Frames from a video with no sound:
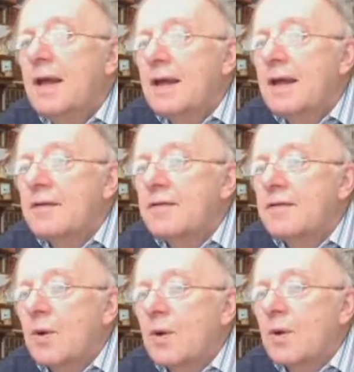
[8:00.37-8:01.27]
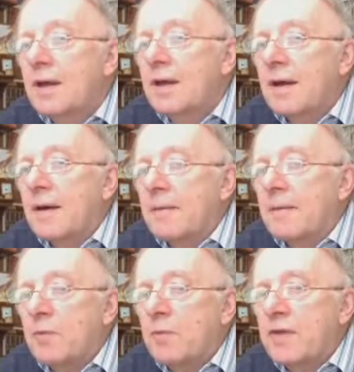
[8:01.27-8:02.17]
and so
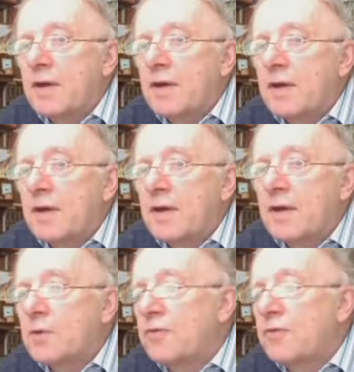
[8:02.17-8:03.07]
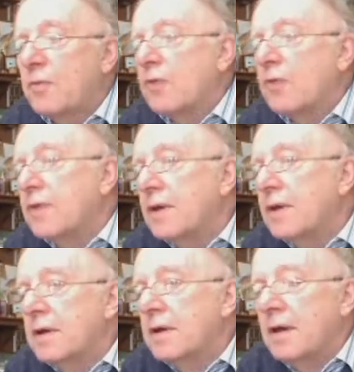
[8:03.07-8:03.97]
we think it's good for both
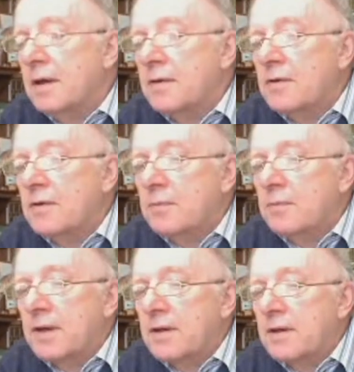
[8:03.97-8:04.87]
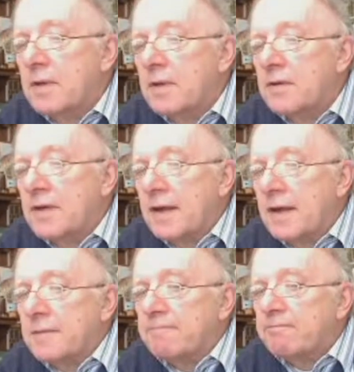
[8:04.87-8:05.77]
to bring them
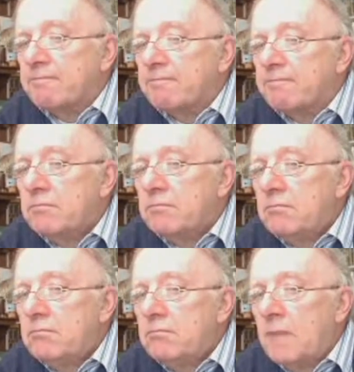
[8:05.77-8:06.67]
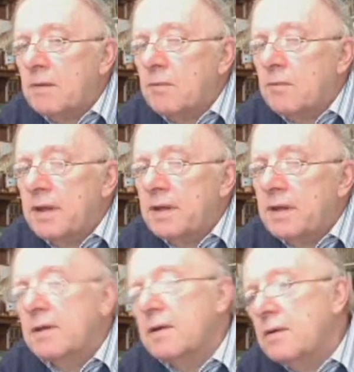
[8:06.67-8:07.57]
together. We
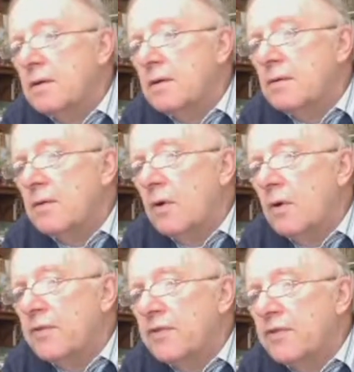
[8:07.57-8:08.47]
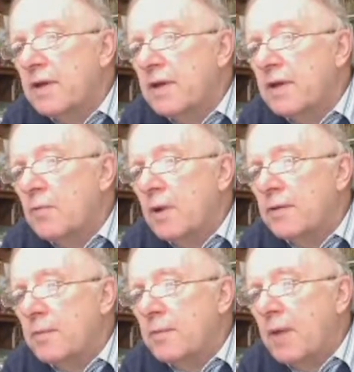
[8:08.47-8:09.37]
obviously
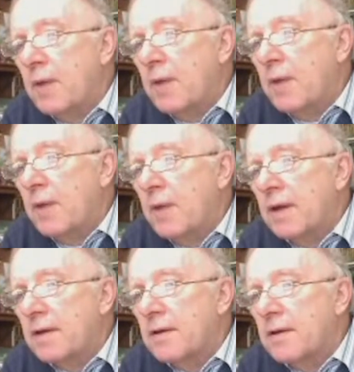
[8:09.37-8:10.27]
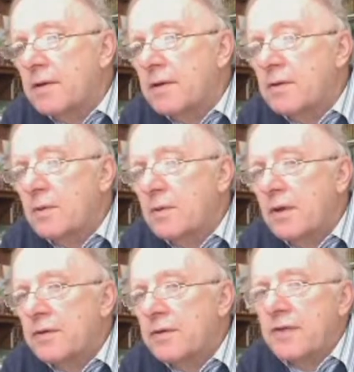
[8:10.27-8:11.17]
want the public to
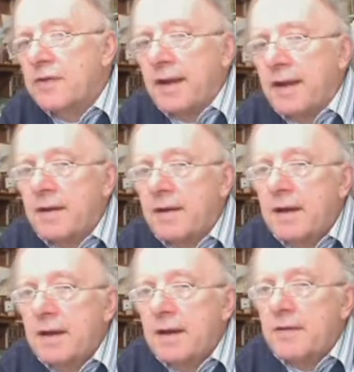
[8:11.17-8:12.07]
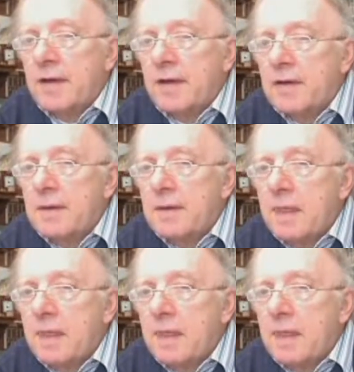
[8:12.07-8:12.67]
understand that